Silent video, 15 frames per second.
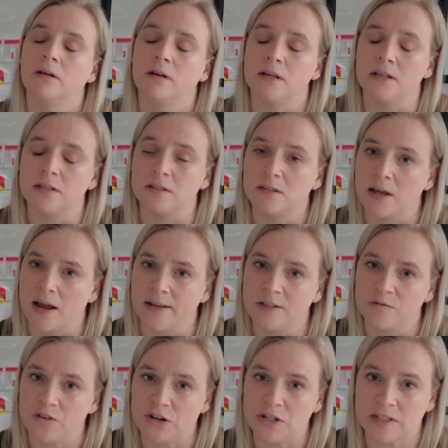It is science
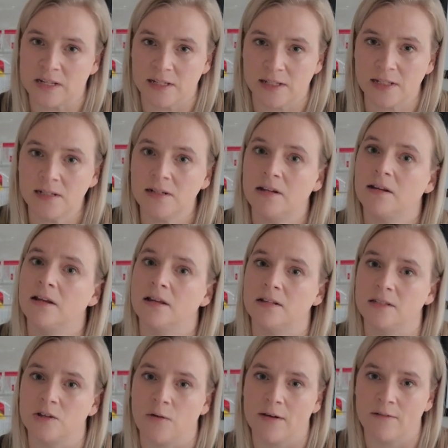fair season, and
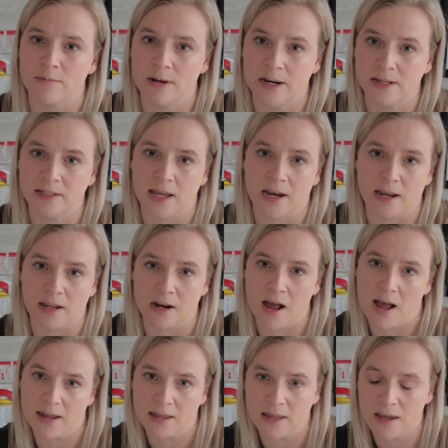so everybody's getting in
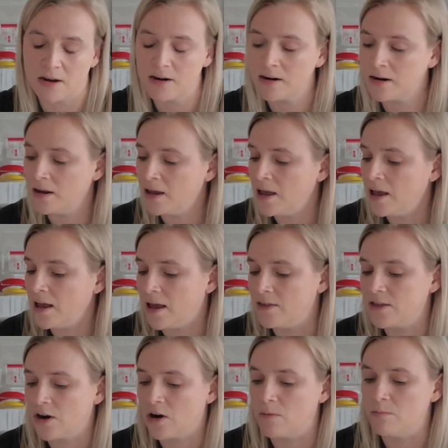high gear. And
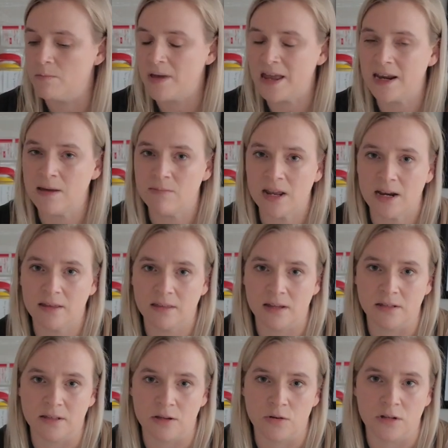there are many, many
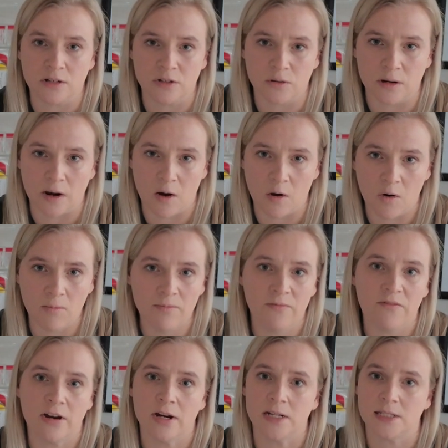things that you can do at home
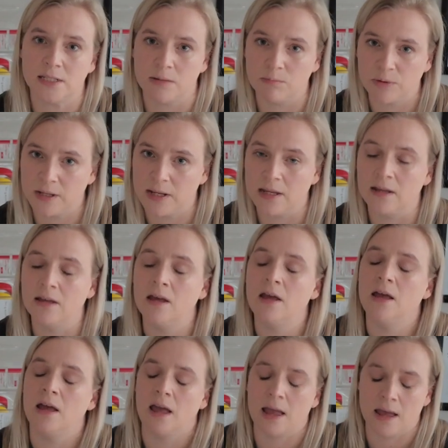very simply
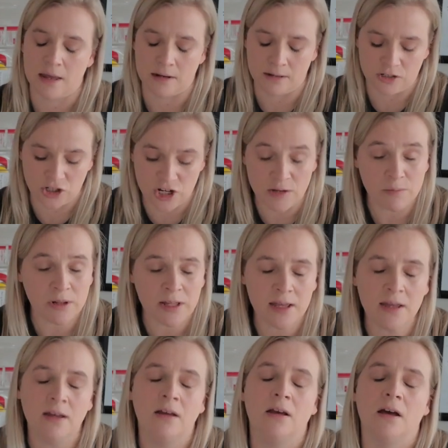and cheaply